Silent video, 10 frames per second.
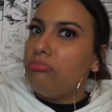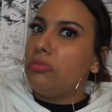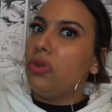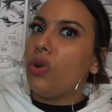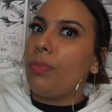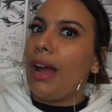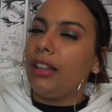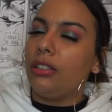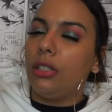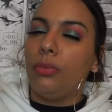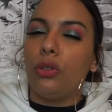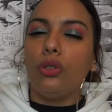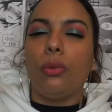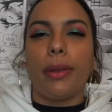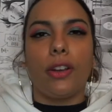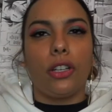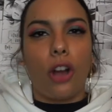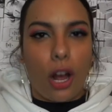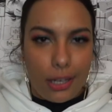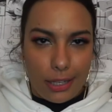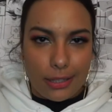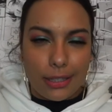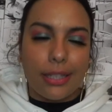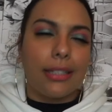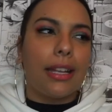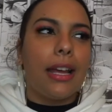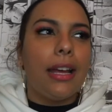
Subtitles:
more palatable to American audiences.